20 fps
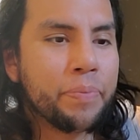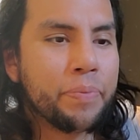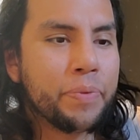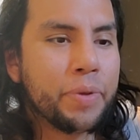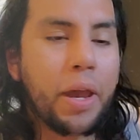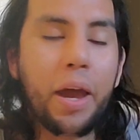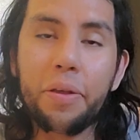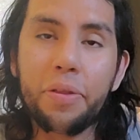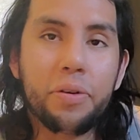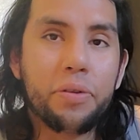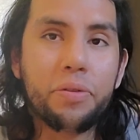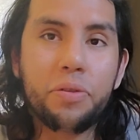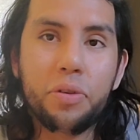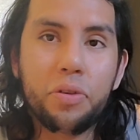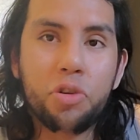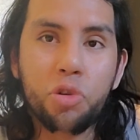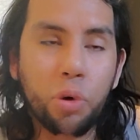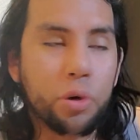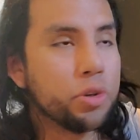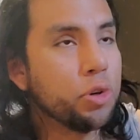Yeah, the
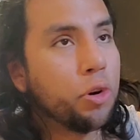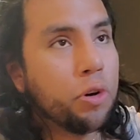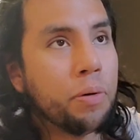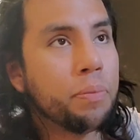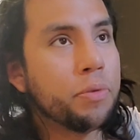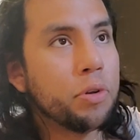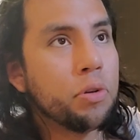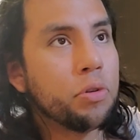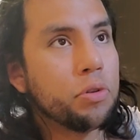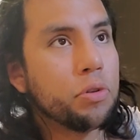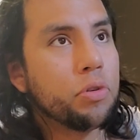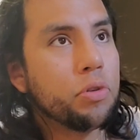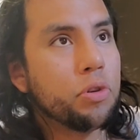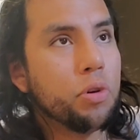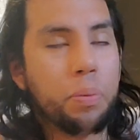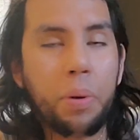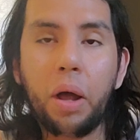short term, you're,